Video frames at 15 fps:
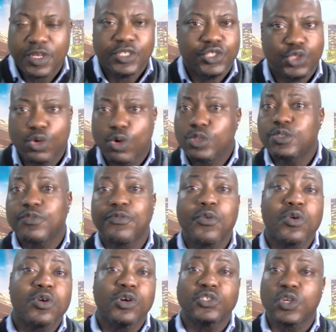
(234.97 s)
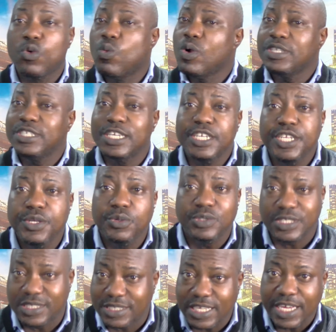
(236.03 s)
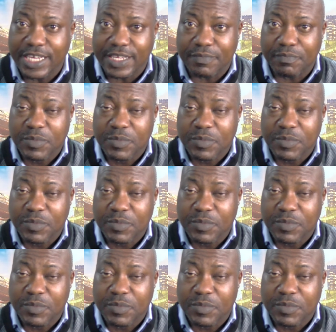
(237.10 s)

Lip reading: Don't focus on what the news is saying.